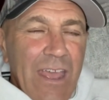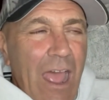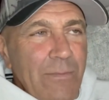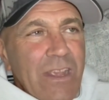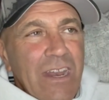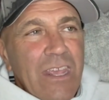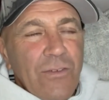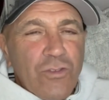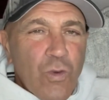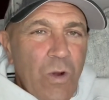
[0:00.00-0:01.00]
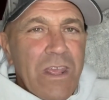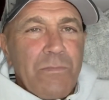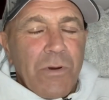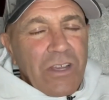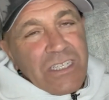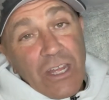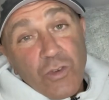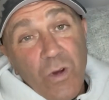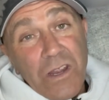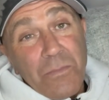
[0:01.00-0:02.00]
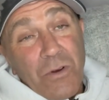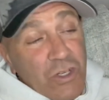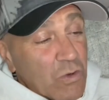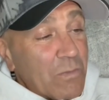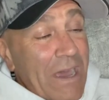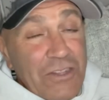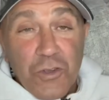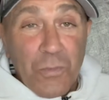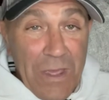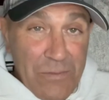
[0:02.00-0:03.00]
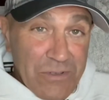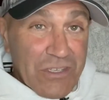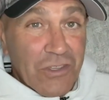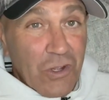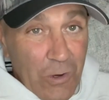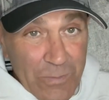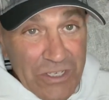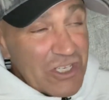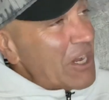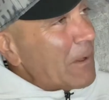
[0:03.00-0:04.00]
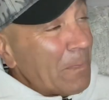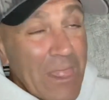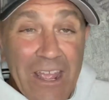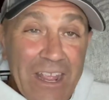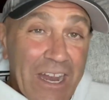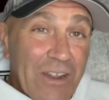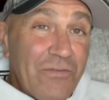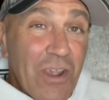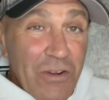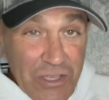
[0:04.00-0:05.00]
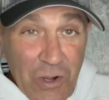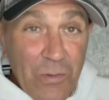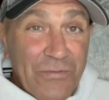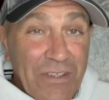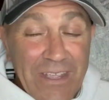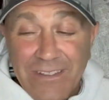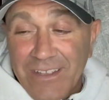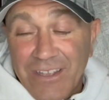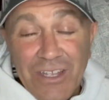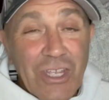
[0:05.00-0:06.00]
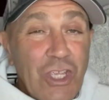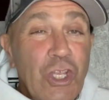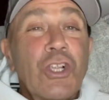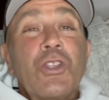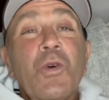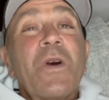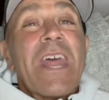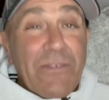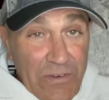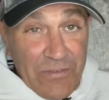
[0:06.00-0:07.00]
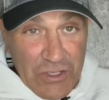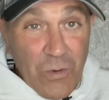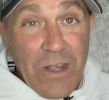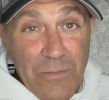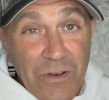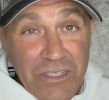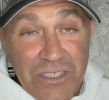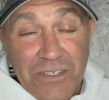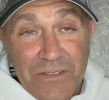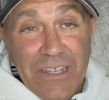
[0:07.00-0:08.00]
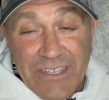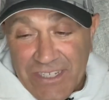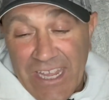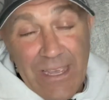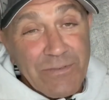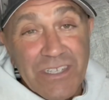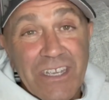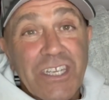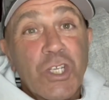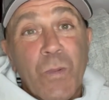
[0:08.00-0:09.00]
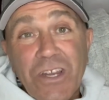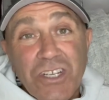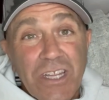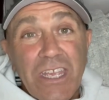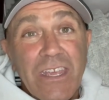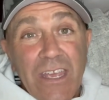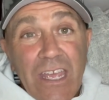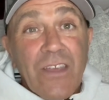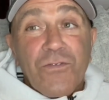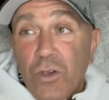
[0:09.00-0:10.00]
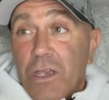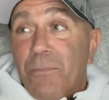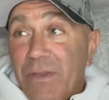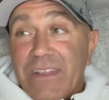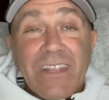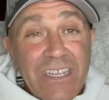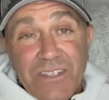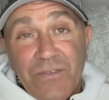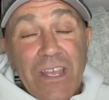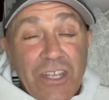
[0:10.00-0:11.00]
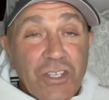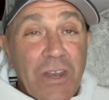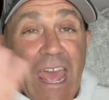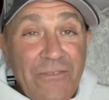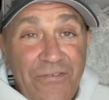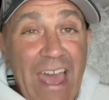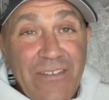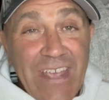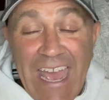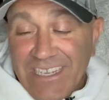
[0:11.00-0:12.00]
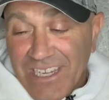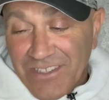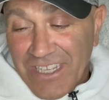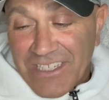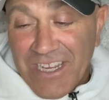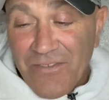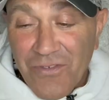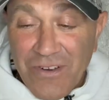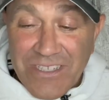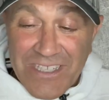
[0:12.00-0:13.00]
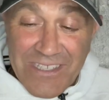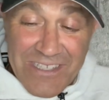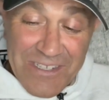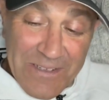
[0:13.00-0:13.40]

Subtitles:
I'm going to give 20 books. Now 20 books will buy 2 papers of dope in jail. And if you're a dope fiend, you'll do whatever for 20 books of stamps. Especially if you could beat these. So they have 5 guys out there, say for instance.